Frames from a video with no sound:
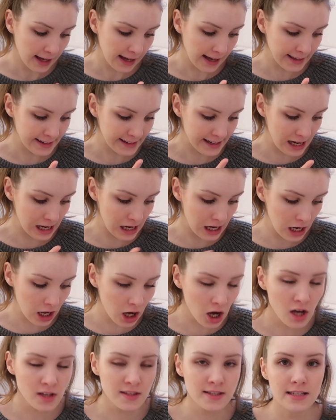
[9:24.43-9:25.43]
And
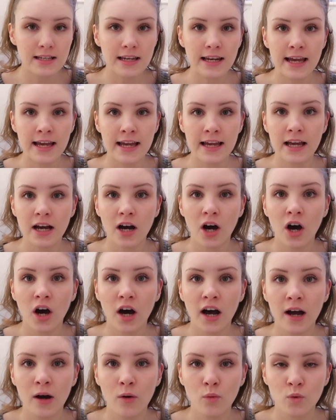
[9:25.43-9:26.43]
lastly,
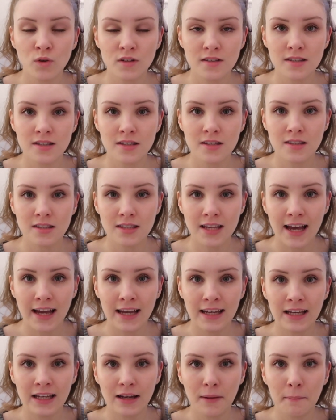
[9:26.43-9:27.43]
I would
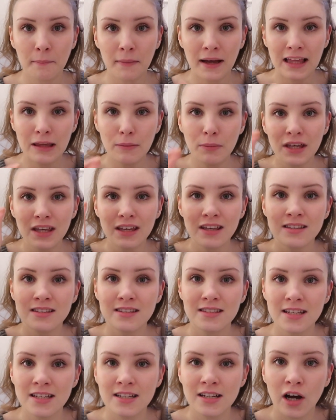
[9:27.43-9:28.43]
say maybe
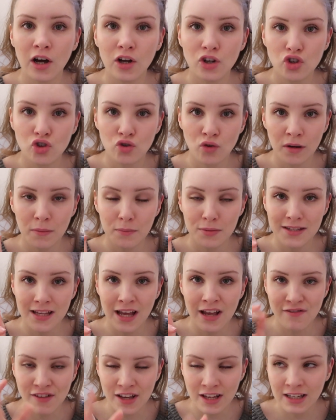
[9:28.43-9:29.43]
consider drip
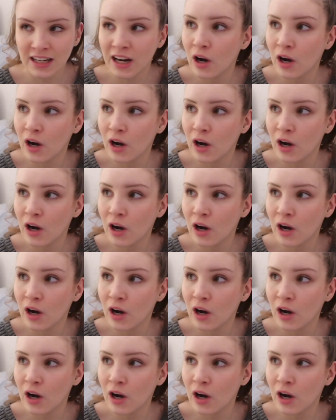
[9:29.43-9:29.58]
saving.